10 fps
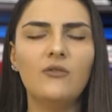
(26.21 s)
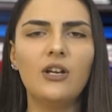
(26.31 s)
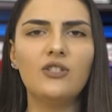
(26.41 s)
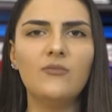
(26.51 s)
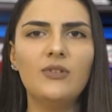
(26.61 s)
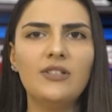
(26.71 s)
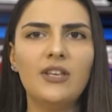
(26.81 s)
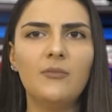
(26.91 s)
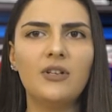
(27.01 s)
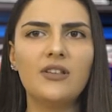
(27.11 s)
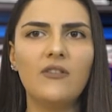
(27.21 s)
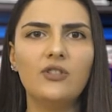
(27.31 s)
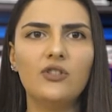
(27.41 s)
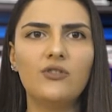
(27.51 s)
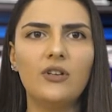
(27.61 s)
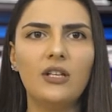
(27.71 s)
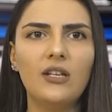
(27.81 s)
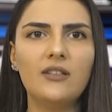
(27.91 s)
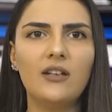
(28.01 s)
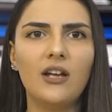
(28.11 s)
Russian peacekeepers have
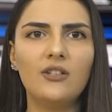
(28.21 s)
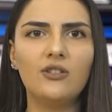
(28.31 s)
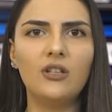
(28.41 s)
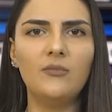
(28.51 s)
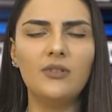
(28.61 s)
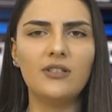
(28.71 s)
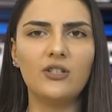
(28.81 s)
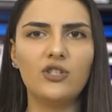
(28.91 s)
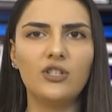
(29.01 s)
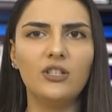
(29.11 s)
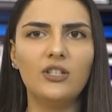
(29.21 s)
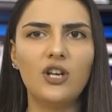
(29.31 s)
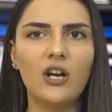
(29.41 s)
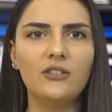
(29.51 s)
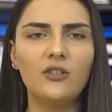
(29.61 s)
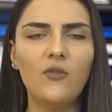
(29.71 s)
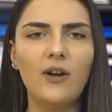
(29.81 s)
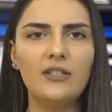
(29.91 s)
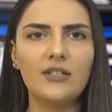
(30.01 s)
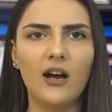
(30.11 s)
neutralized an Argentine position in the Chartar of
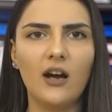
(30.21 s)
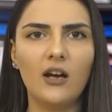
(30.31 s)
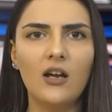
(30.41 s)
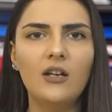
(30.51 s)
Artsakh.